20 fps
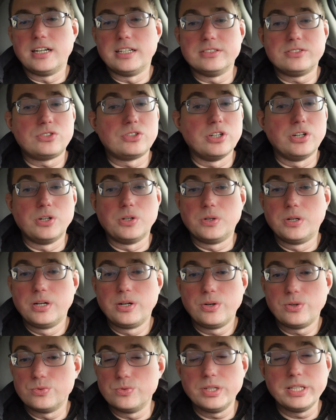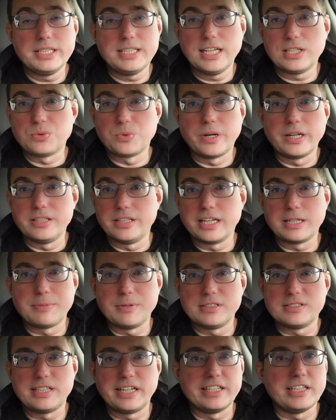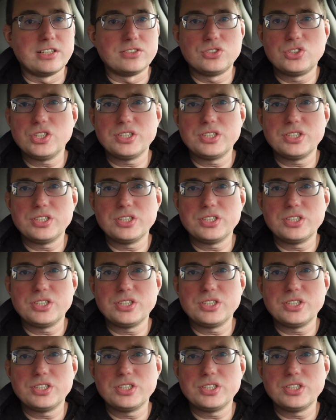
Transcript: So really that's what I like about the tiny house,